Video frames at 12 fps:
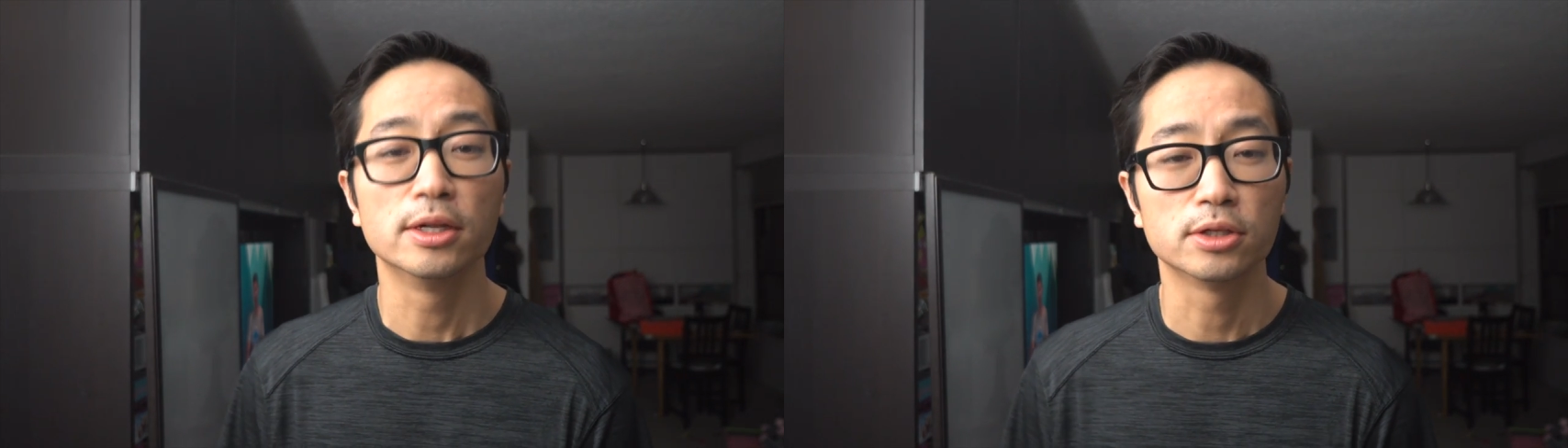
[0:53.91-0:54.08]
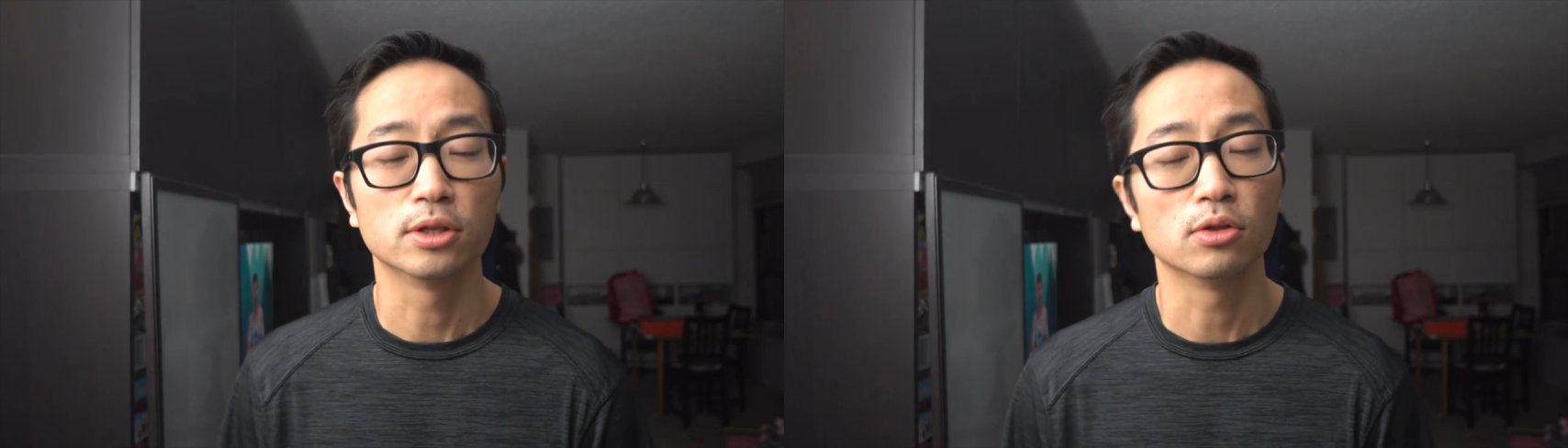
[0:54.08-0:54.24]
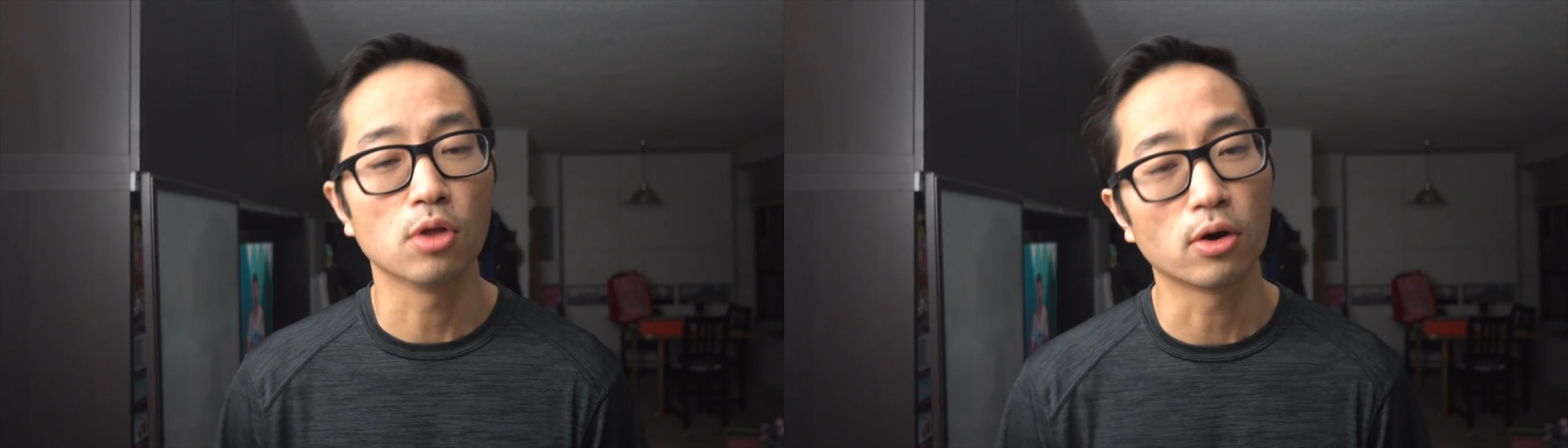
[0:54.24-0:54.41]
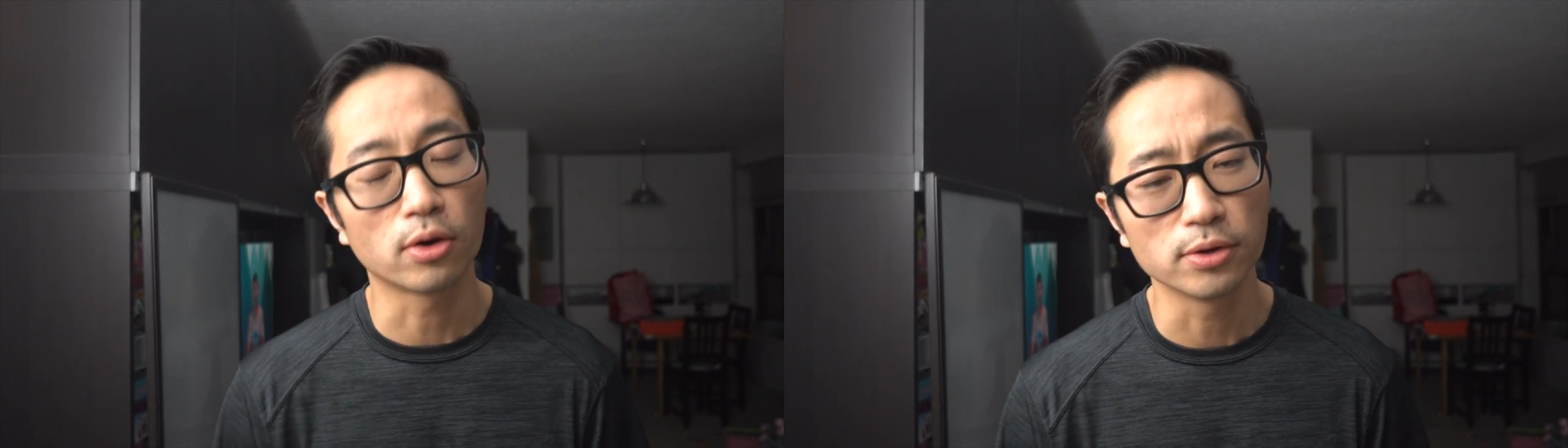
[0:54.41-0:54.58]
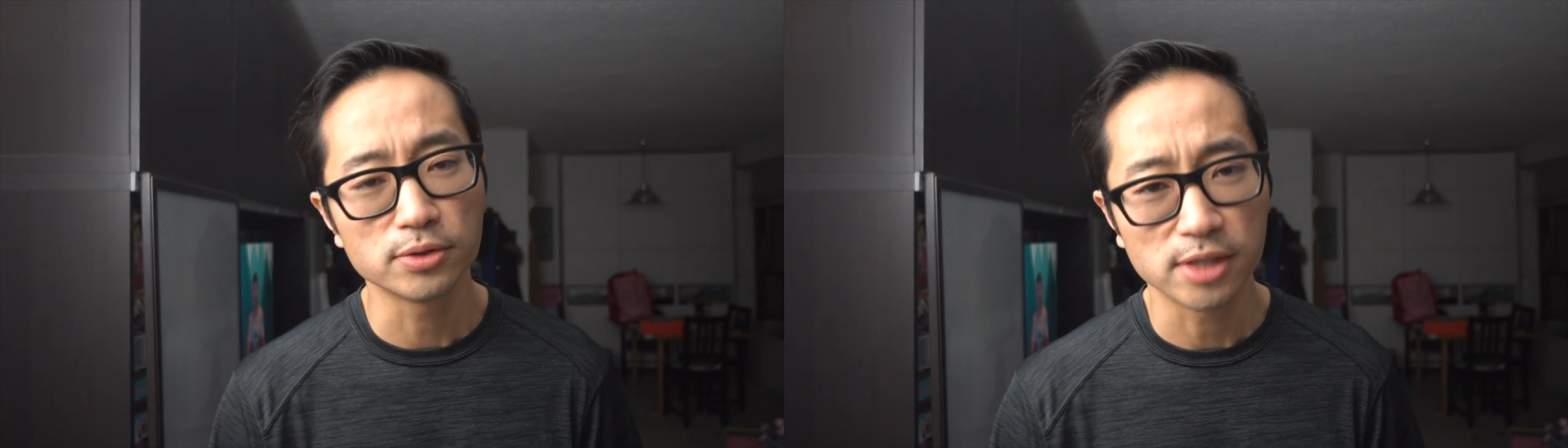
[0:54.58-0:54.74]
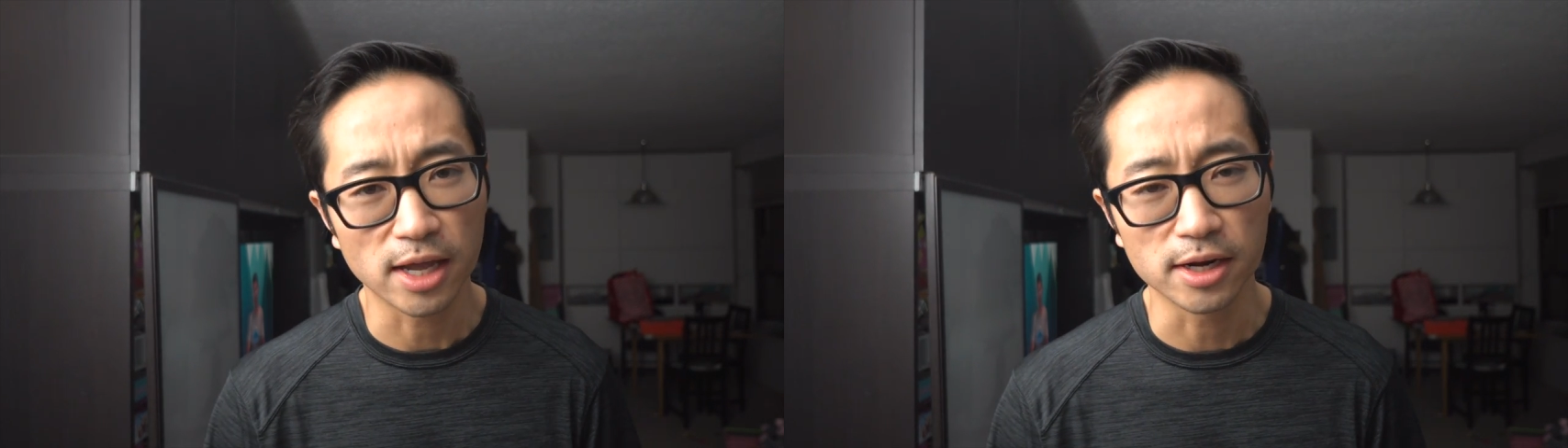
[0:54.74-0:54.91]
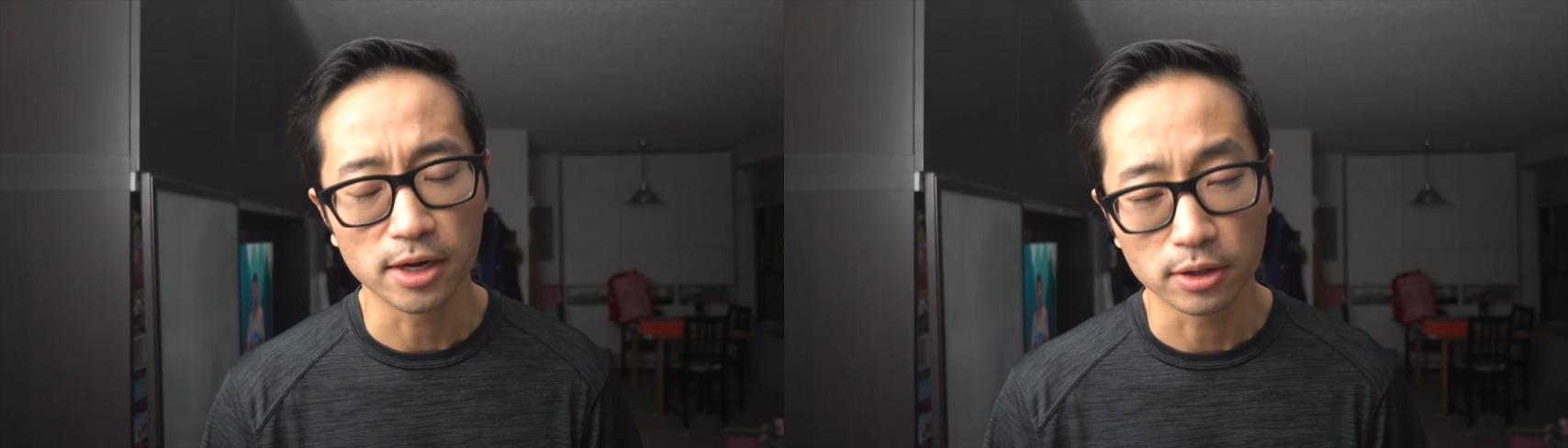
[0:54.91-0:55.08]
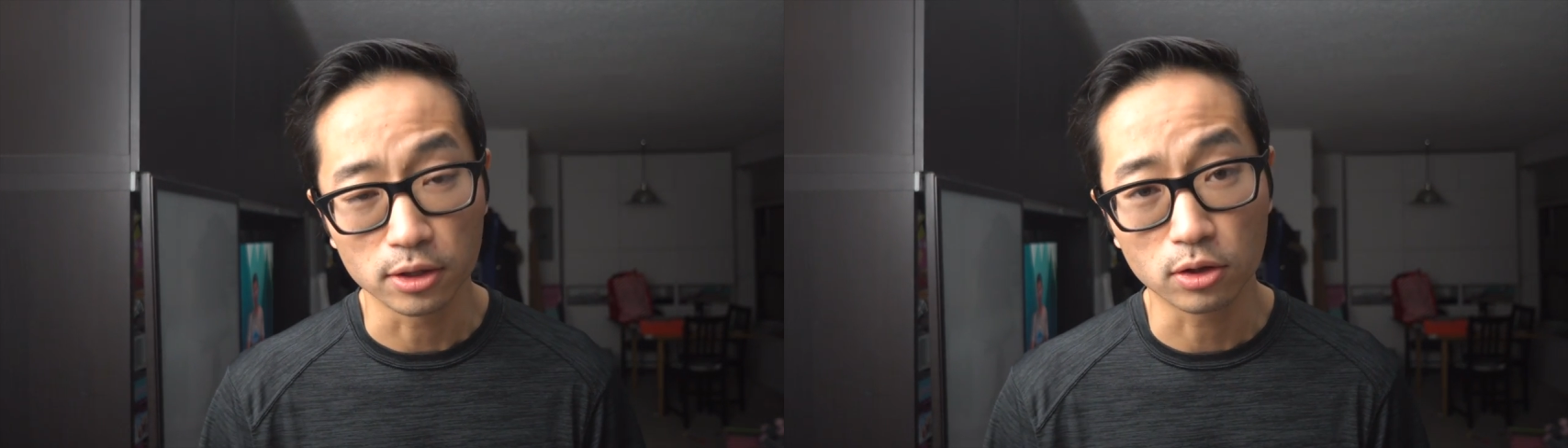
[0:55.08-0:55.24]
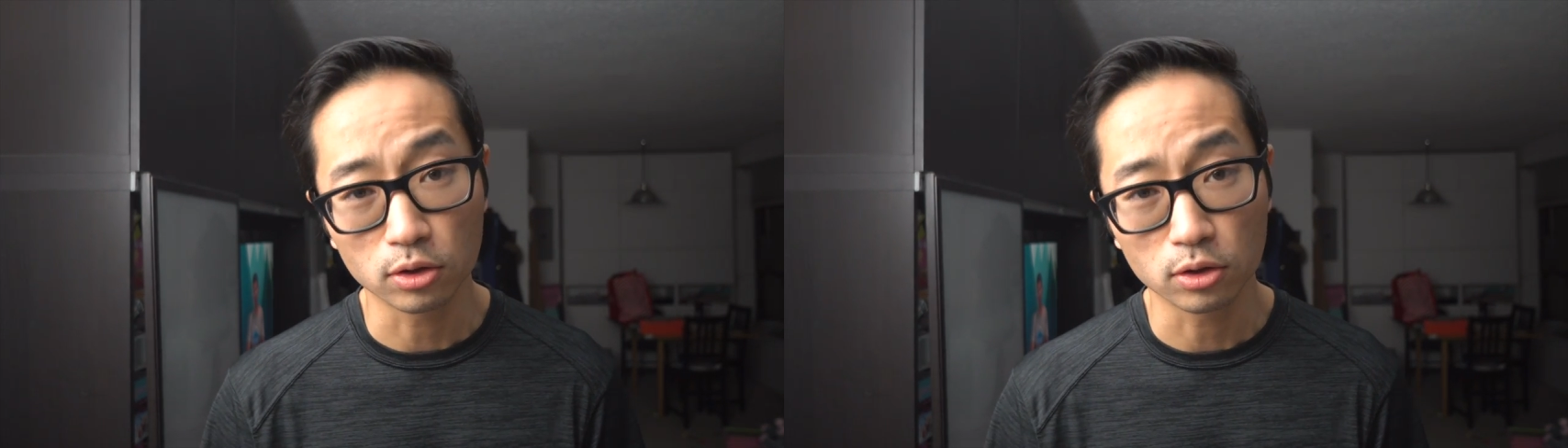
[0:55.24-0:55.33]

to the logos to any of the